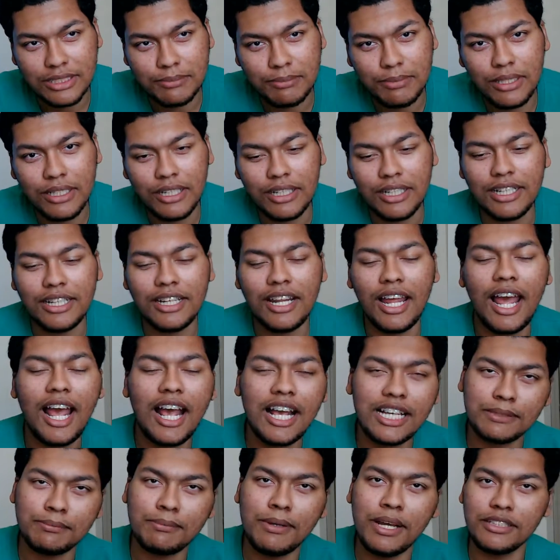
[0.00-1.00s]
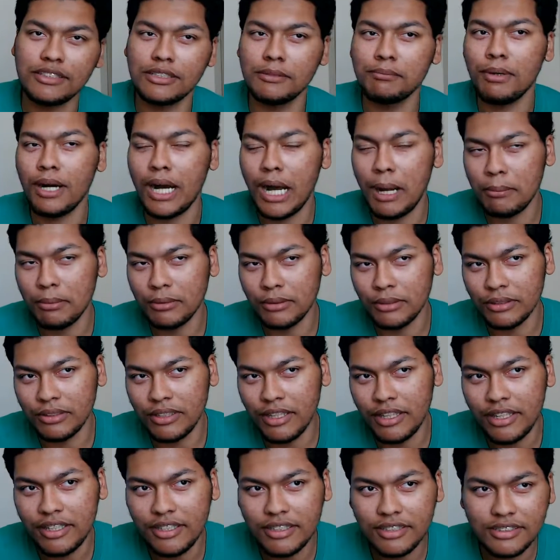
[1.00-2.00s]
but in aspects of popular
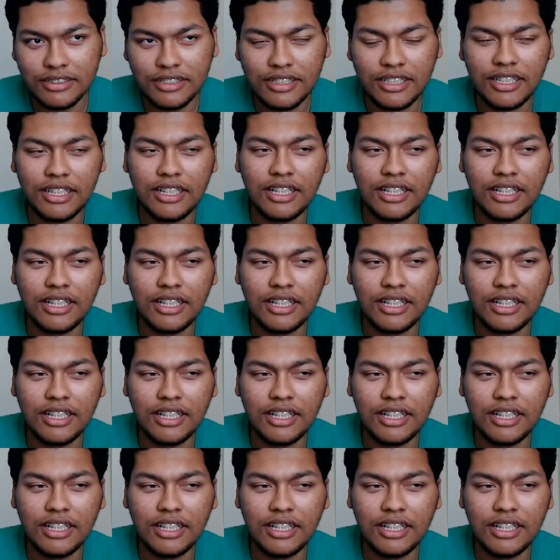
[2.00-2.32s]
things